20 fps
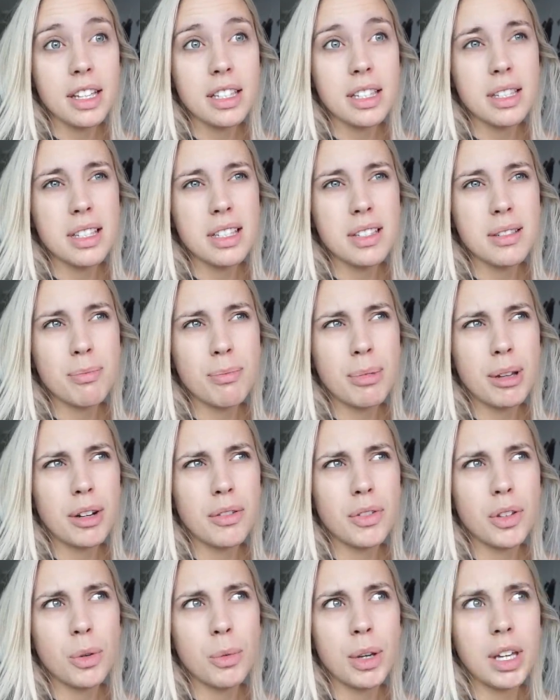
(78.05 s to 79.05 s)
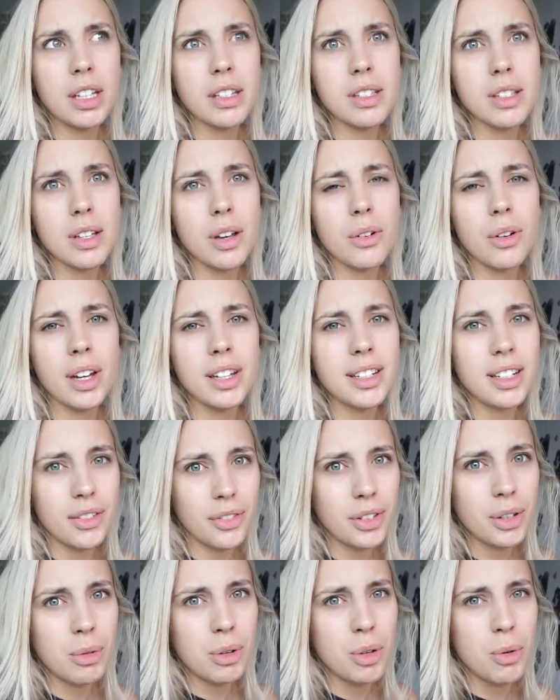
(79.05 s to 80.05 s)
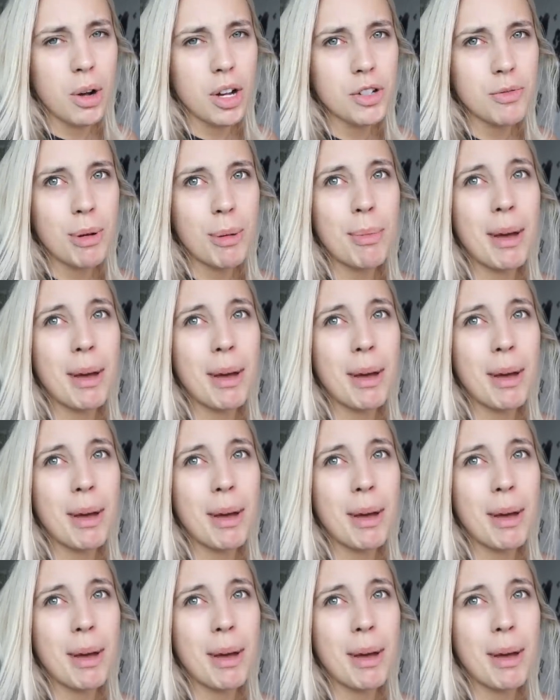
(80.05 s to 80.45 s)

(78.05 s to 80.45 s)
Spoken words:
it's been a few weeks, so I definitely want to wash my